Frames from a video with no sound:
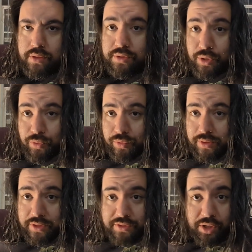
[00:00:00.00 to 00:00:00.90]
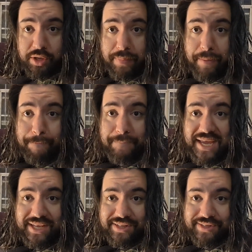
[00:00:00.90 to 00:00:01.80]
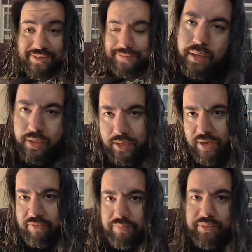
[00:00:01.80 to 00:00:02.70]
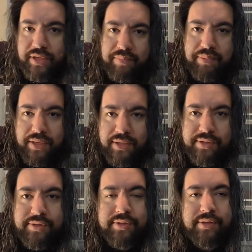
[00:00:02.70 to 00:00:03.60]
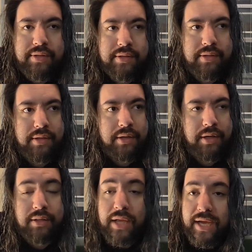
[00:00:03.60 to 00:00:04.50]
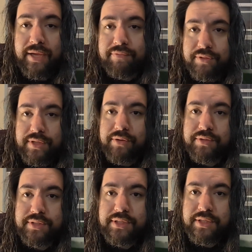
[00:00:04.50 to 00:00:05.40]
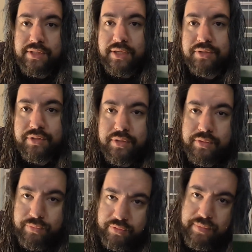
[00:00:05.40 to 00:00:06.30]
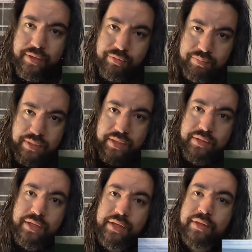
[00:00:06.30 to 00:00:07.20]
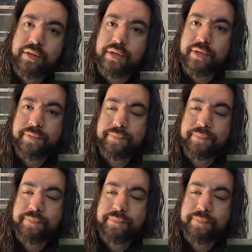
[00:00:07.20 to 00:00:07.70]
So, let's talk about bass. I haven't played bass live since I was a teenager with my old band Lady Luck.